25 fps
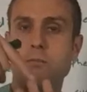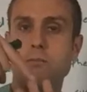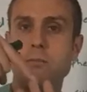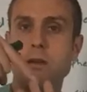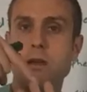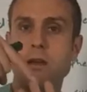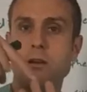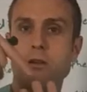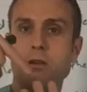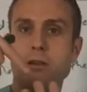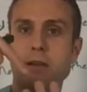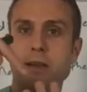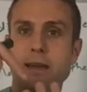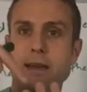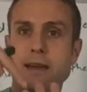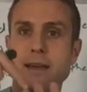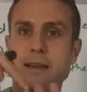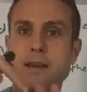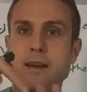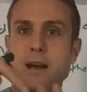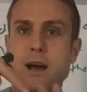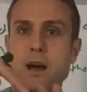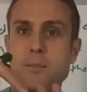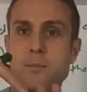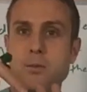middle,
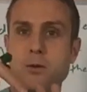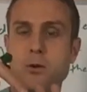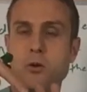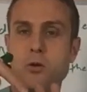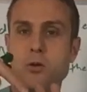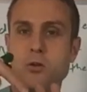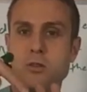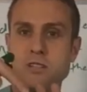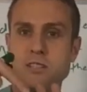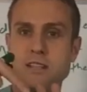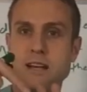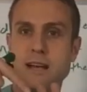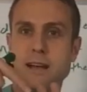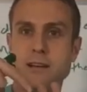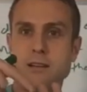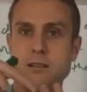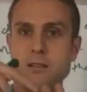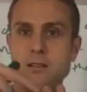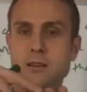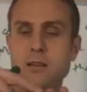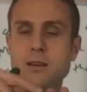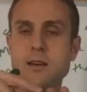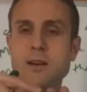and upper quartile.